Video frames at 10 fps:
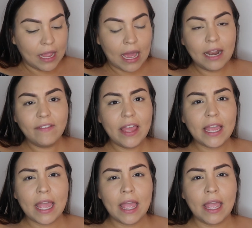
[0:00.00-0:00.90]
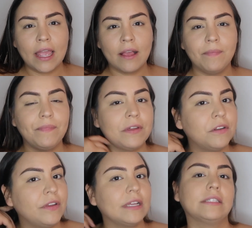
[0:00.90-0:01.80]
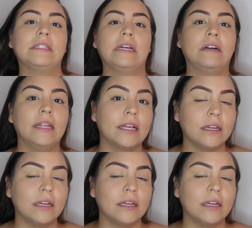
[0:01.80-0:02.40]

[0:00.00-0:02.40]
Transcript: kind of like I don't know if you guys could tell,